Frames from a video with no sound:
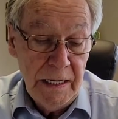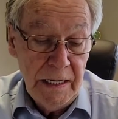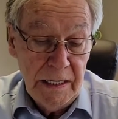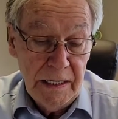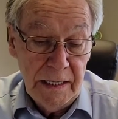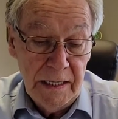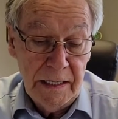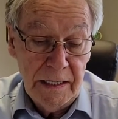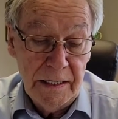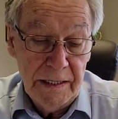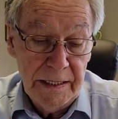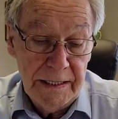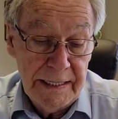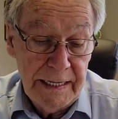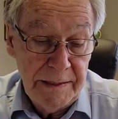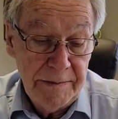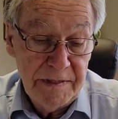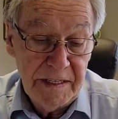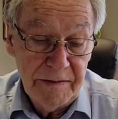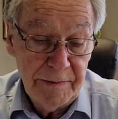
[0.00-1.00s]
uh, the
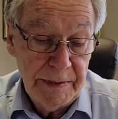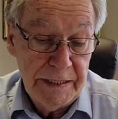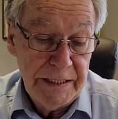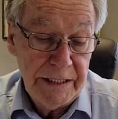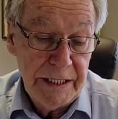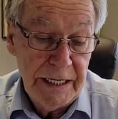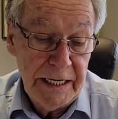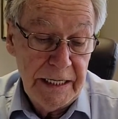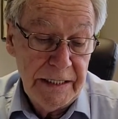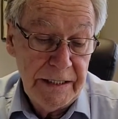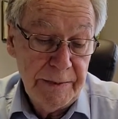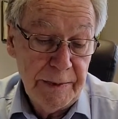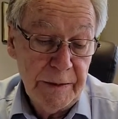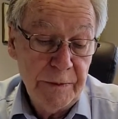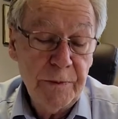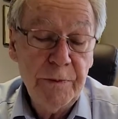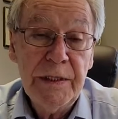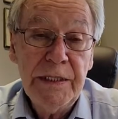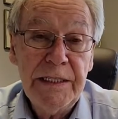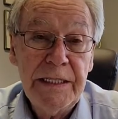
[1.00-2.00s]
names have been changed, but
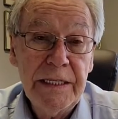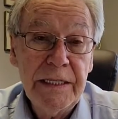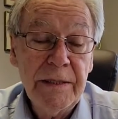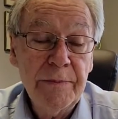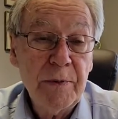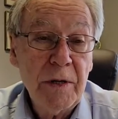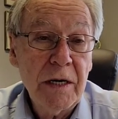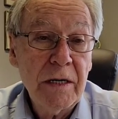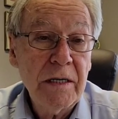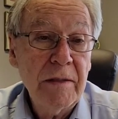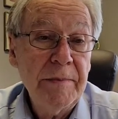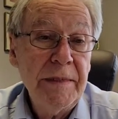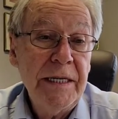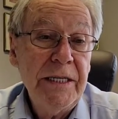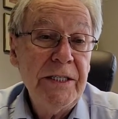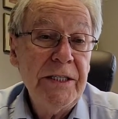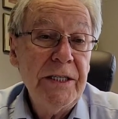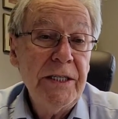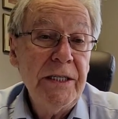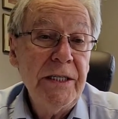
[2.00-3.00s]
we did the
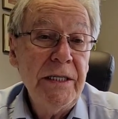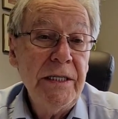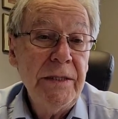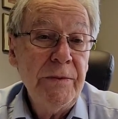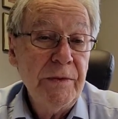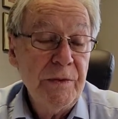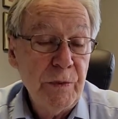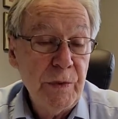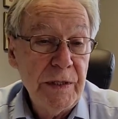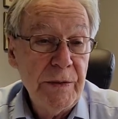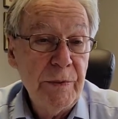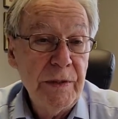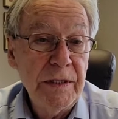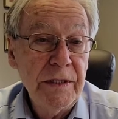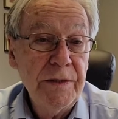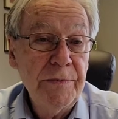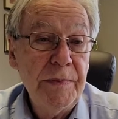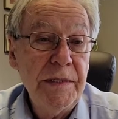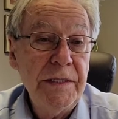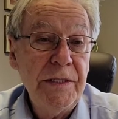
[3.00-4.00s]
proclamation. We
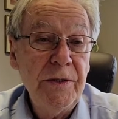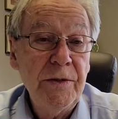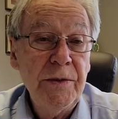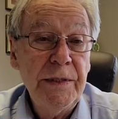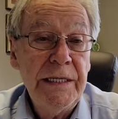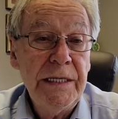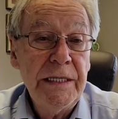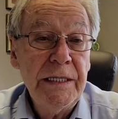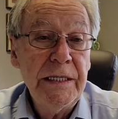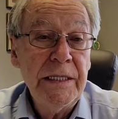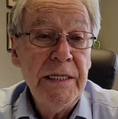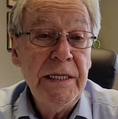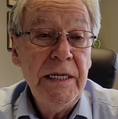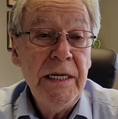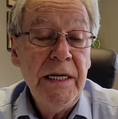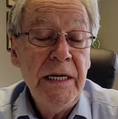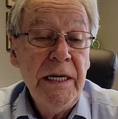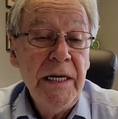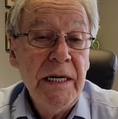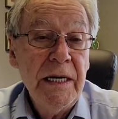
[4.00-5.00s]
will be doing
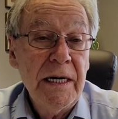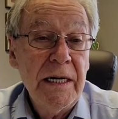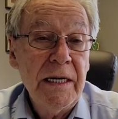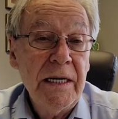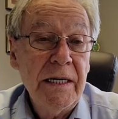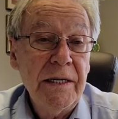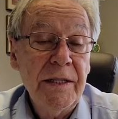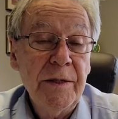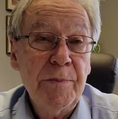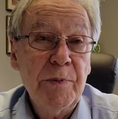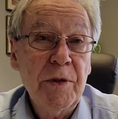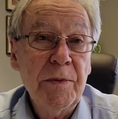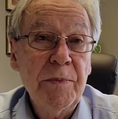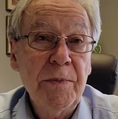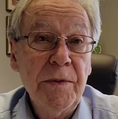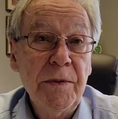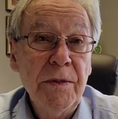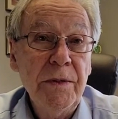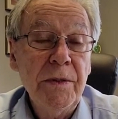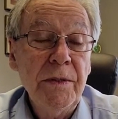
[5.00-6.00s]
uh, the
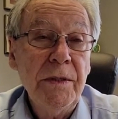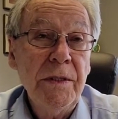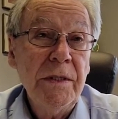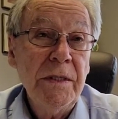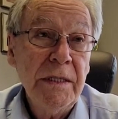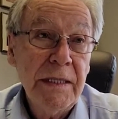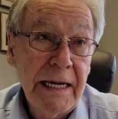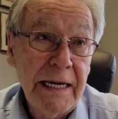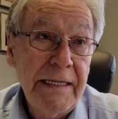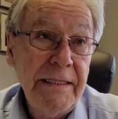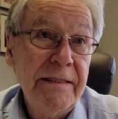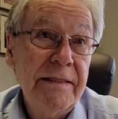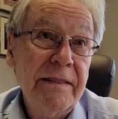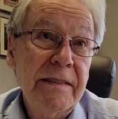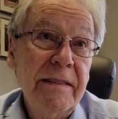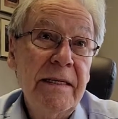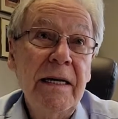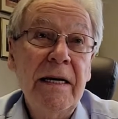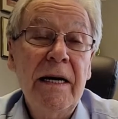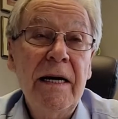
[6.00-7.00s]
purple
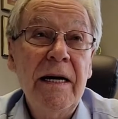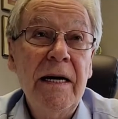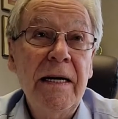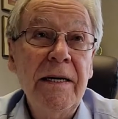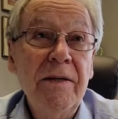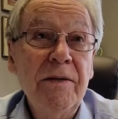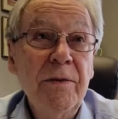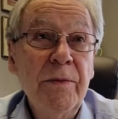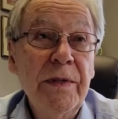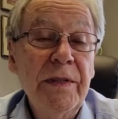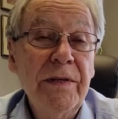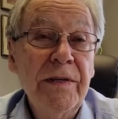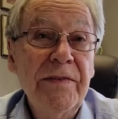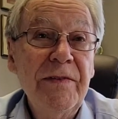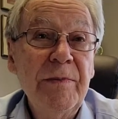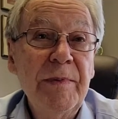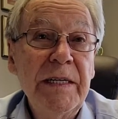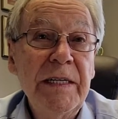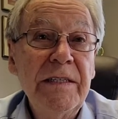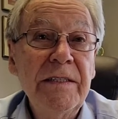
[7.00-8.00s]
lights. I don't know whether
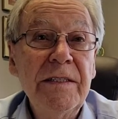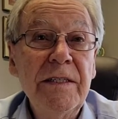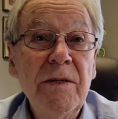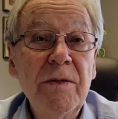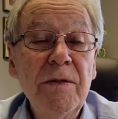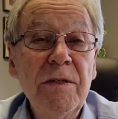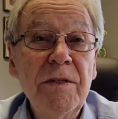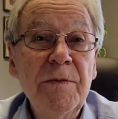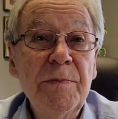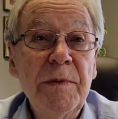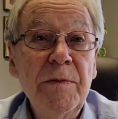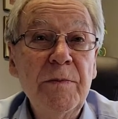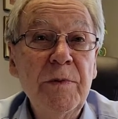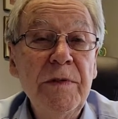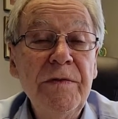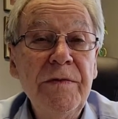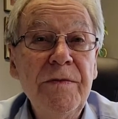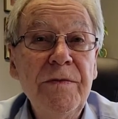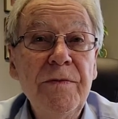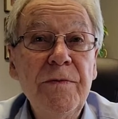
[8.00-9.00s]
everybody's noticed, but
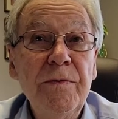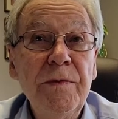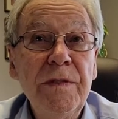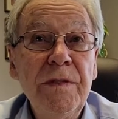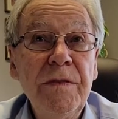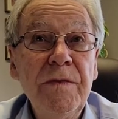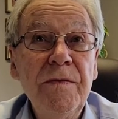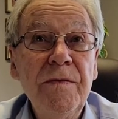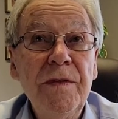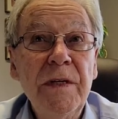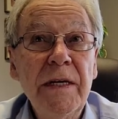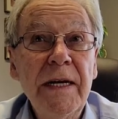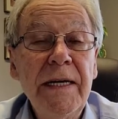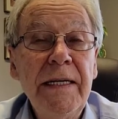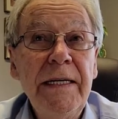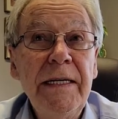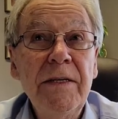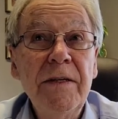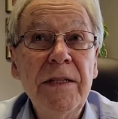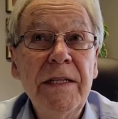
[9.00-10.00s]
we've we've the
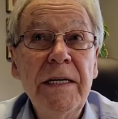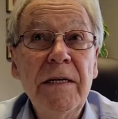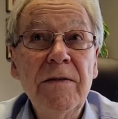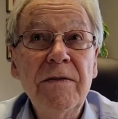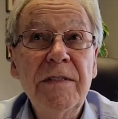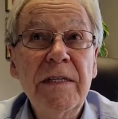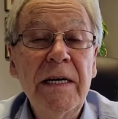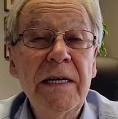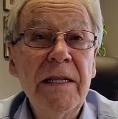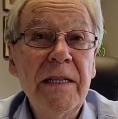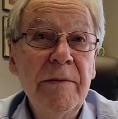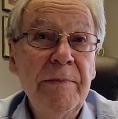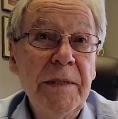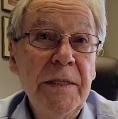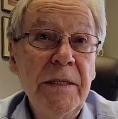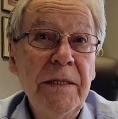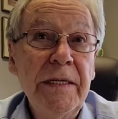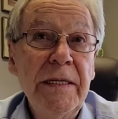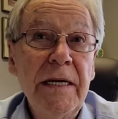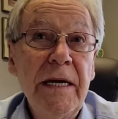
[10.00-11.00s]
lighting on the outside of the
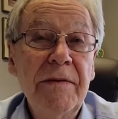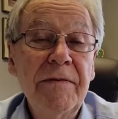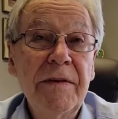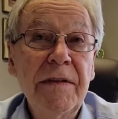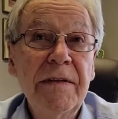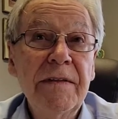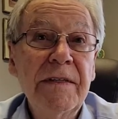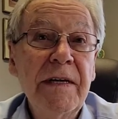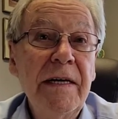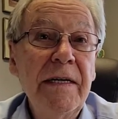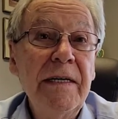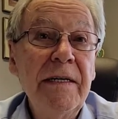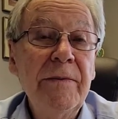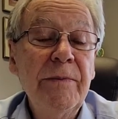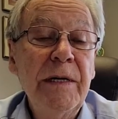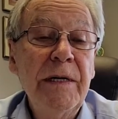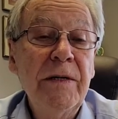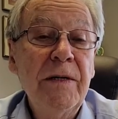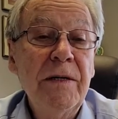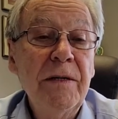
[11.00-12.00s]
building after the siding
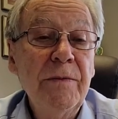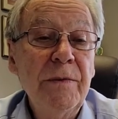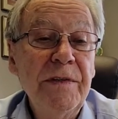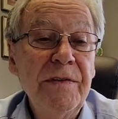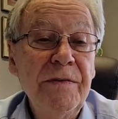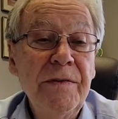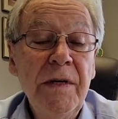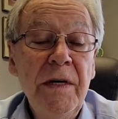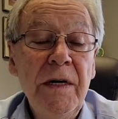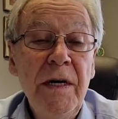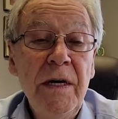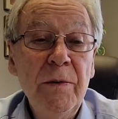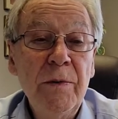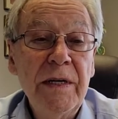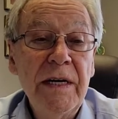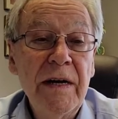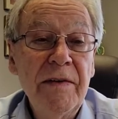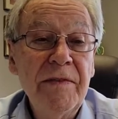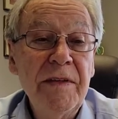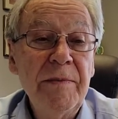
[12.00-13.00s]
went on. We've we
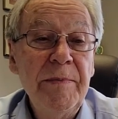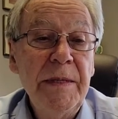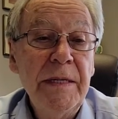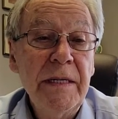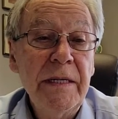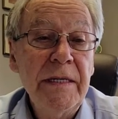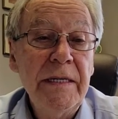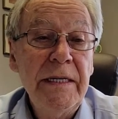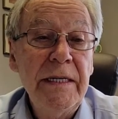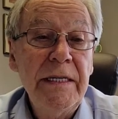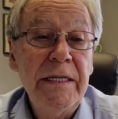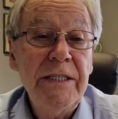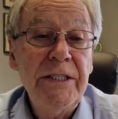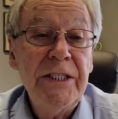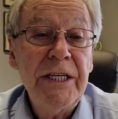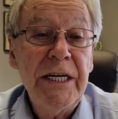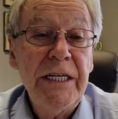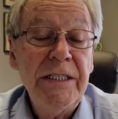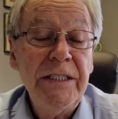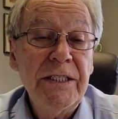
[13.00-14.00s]
have the ability to
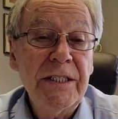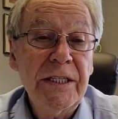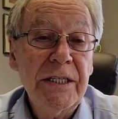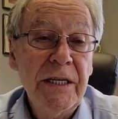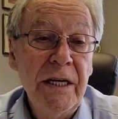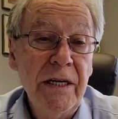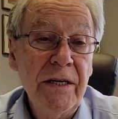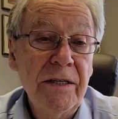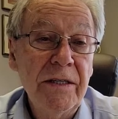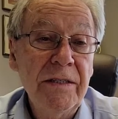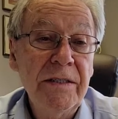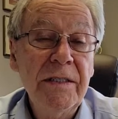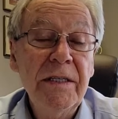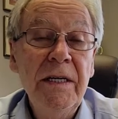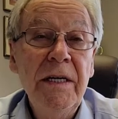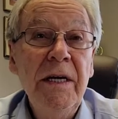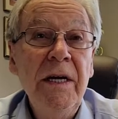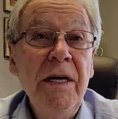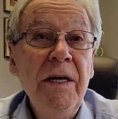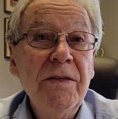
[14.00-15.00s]
change colors,
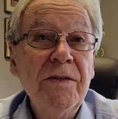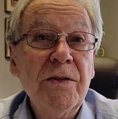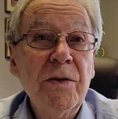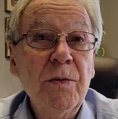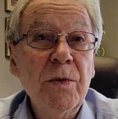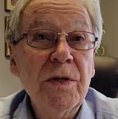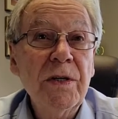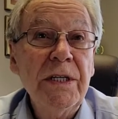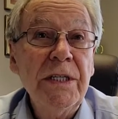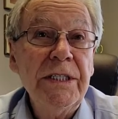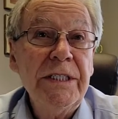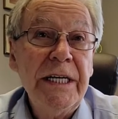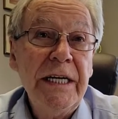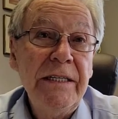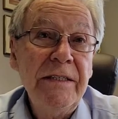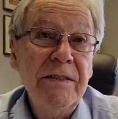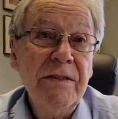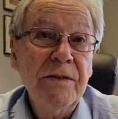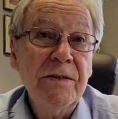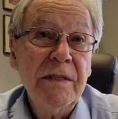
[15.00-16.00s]
so we're going to
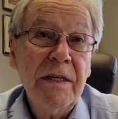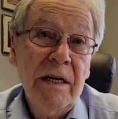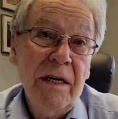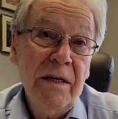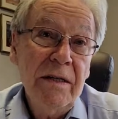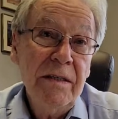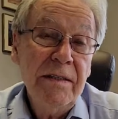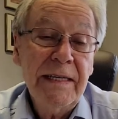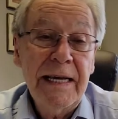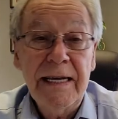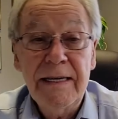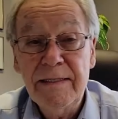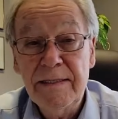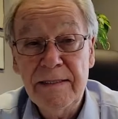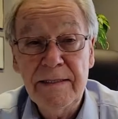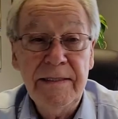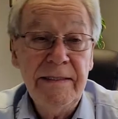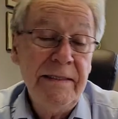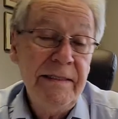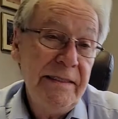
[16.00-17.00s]
change those colors
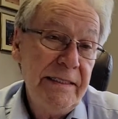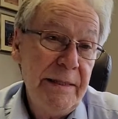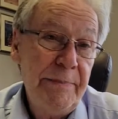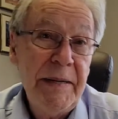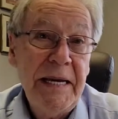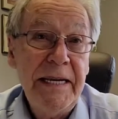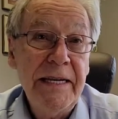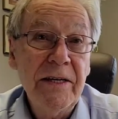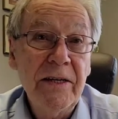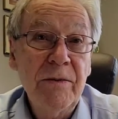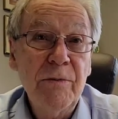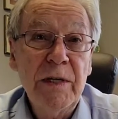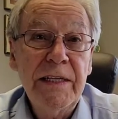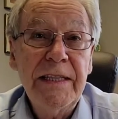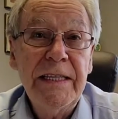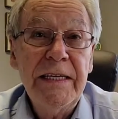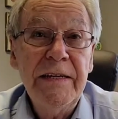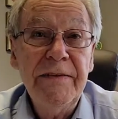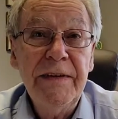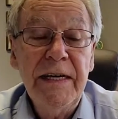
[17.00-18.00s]
as depending on what
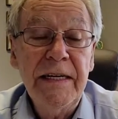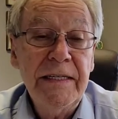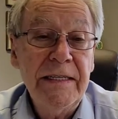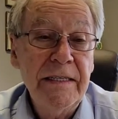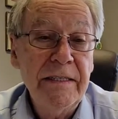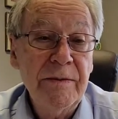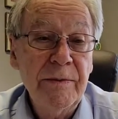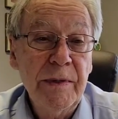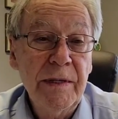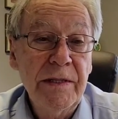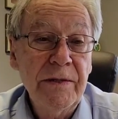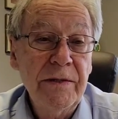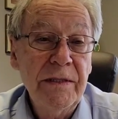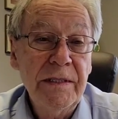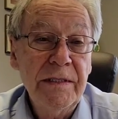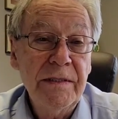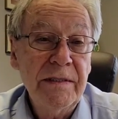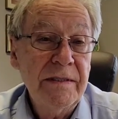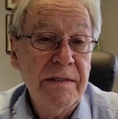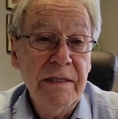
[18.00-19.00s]
the event is, whether
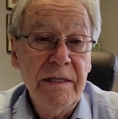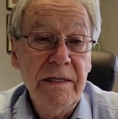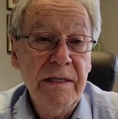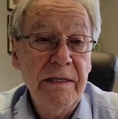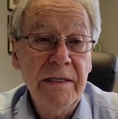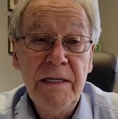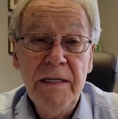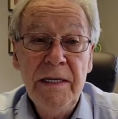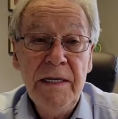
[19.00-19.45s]
it's uh,